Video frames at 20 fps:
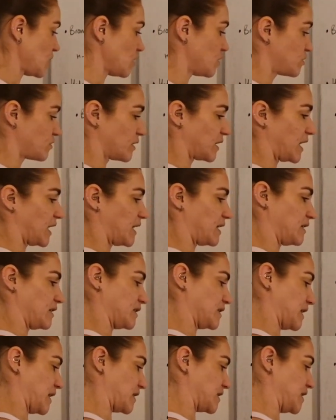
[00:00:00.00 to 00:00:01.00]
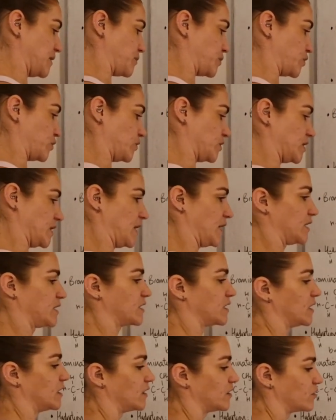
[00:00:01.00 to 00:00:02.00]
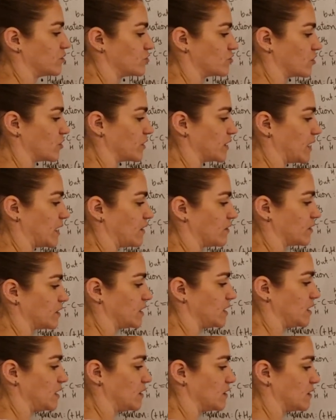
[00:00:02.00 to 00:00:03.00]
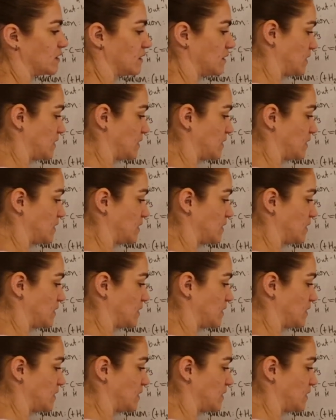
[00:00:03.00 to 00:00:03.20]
so again, exact same process, draw the alkene